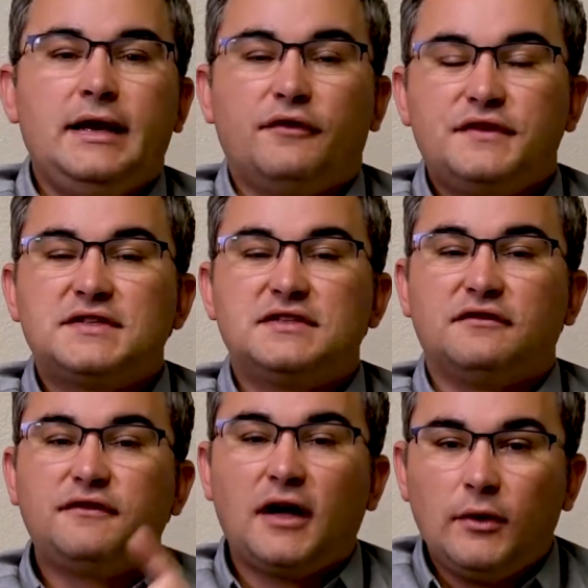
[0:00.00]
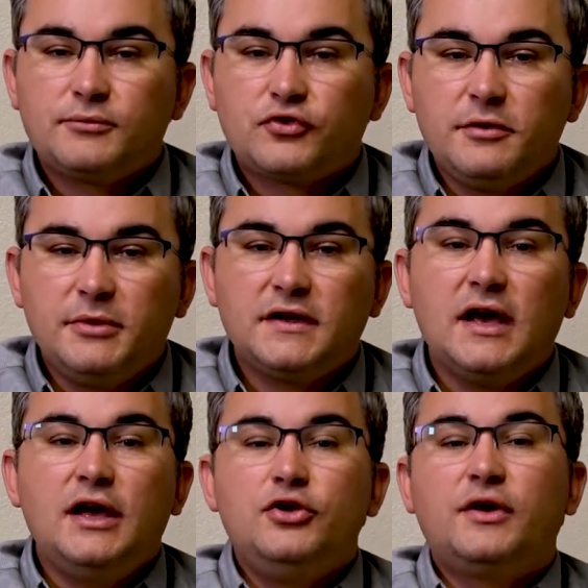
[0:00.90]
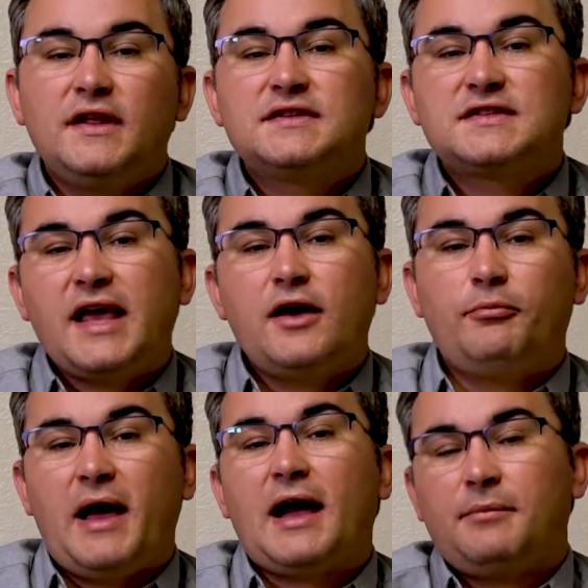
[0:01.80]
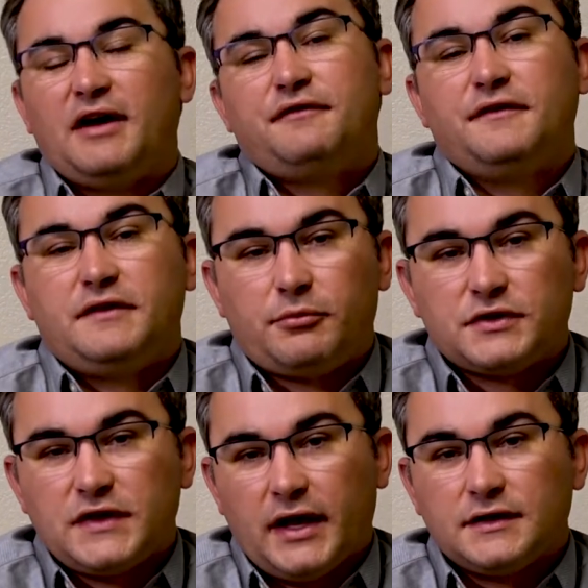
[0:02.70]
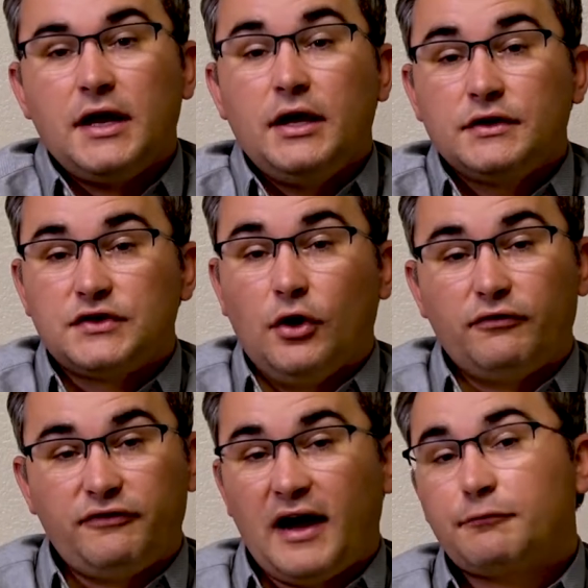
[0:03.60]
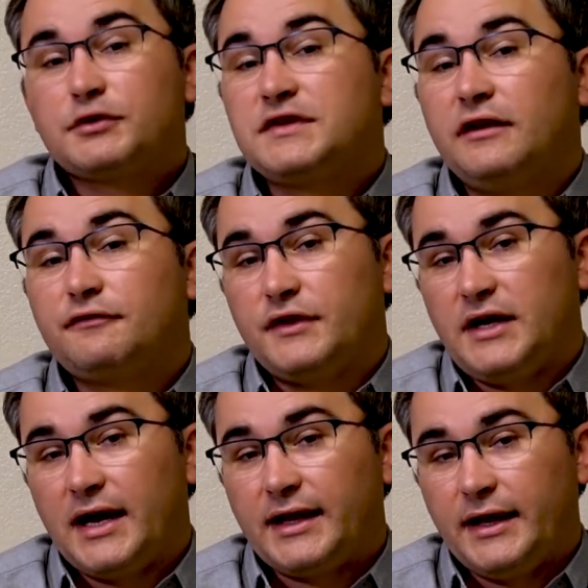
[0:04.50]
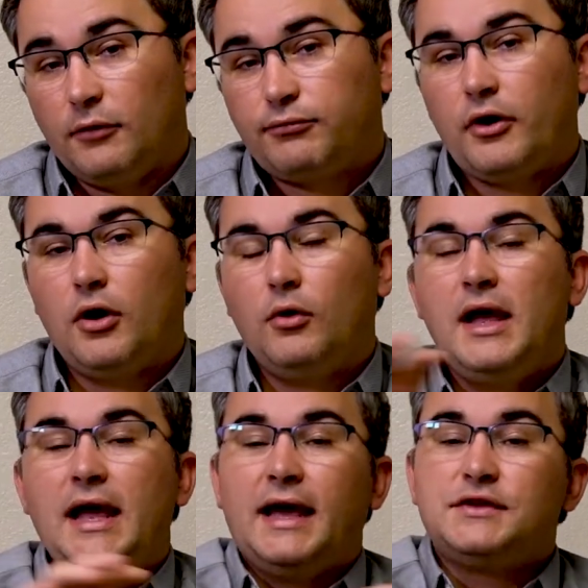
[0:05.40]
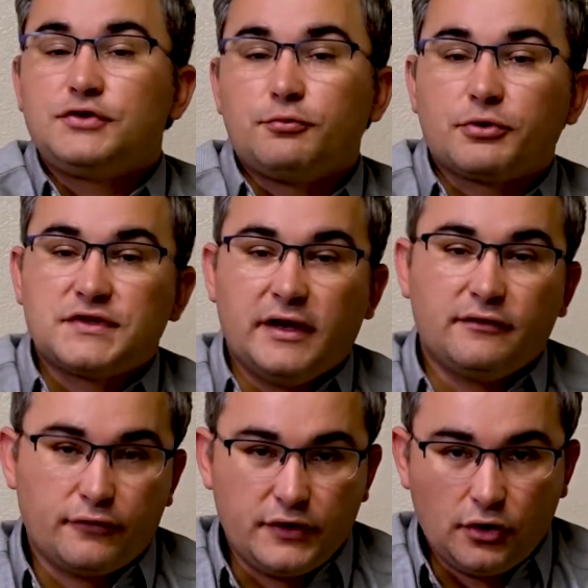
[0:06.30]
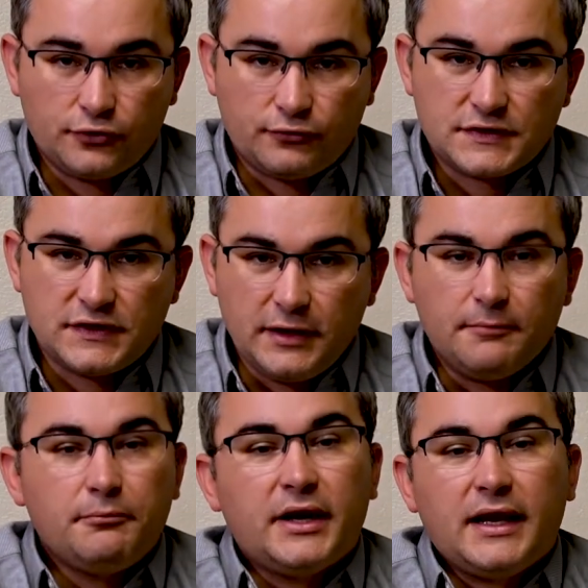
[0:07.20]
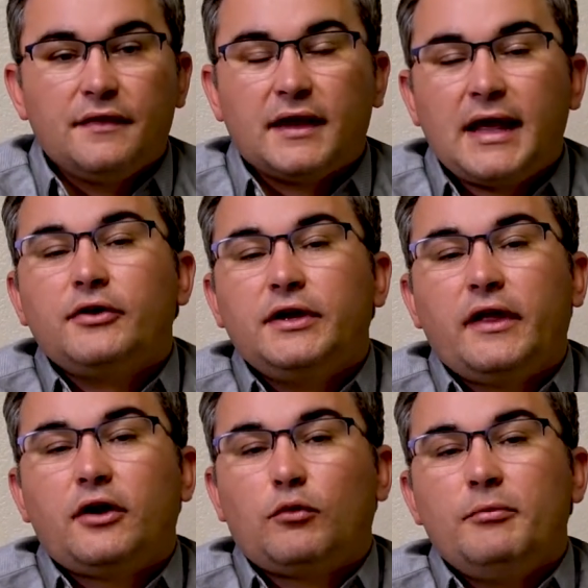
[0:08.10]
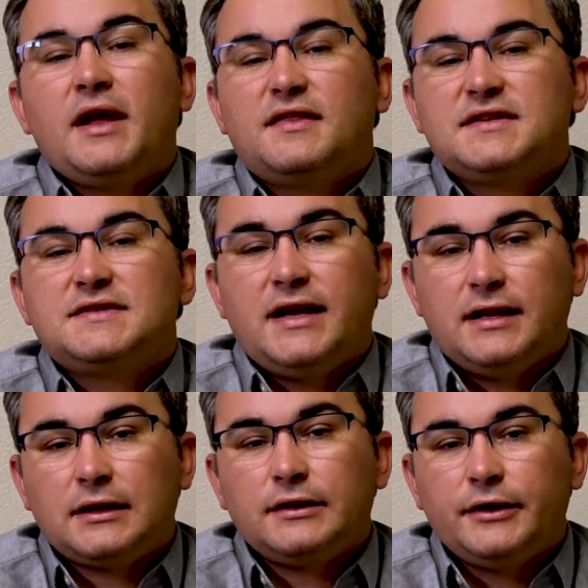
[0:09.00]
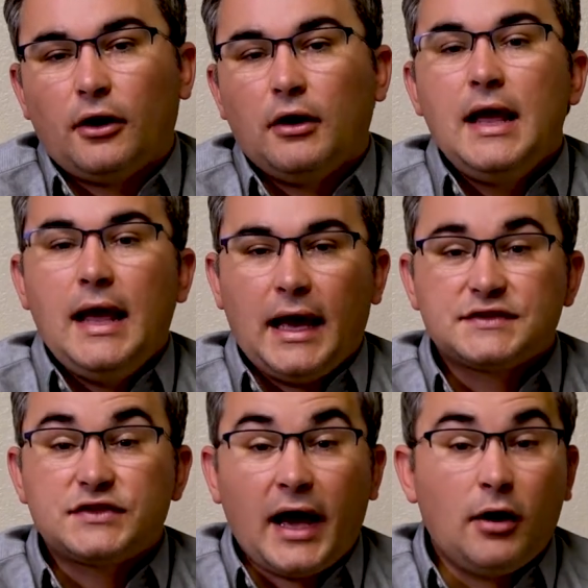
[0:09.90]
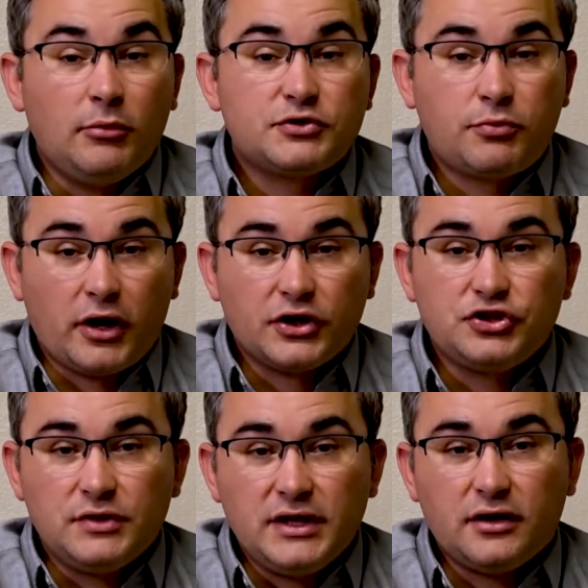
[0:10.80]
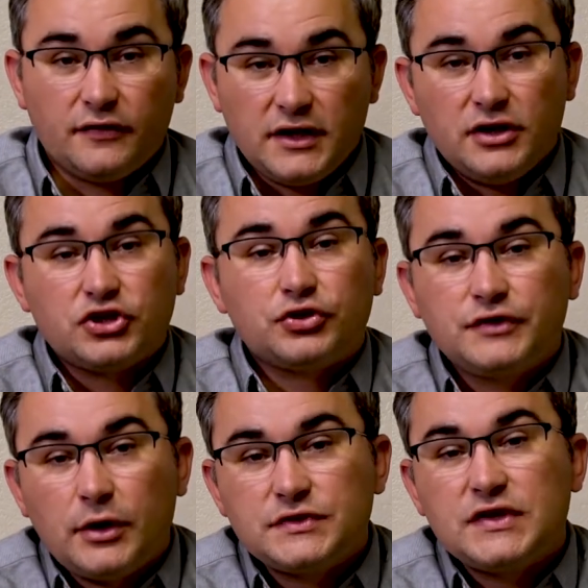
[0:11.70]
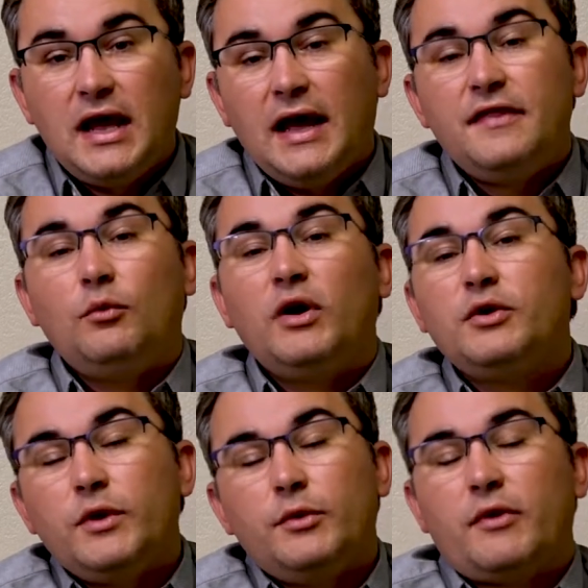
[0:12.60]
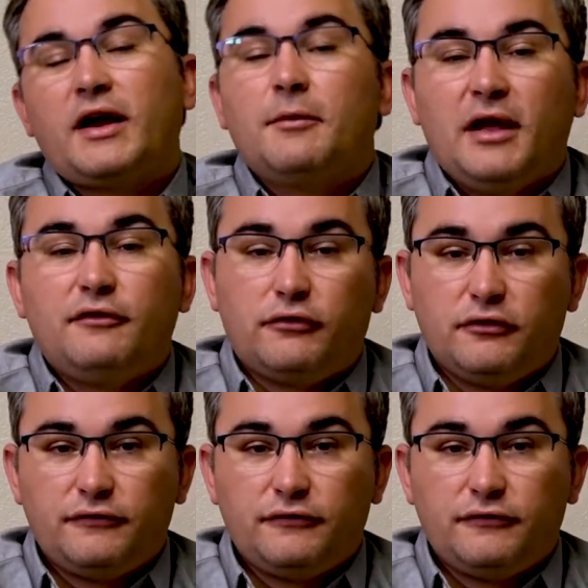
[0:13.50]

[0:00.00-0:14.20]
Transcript: Now, if this is a follow-up treatment, you can then scale back by 50%. So 5% for the IKL Pro and 2% for the Ultra C. But again, the calculator will make this data clear as to how much product you need on the initial dose and then what we would recommend for a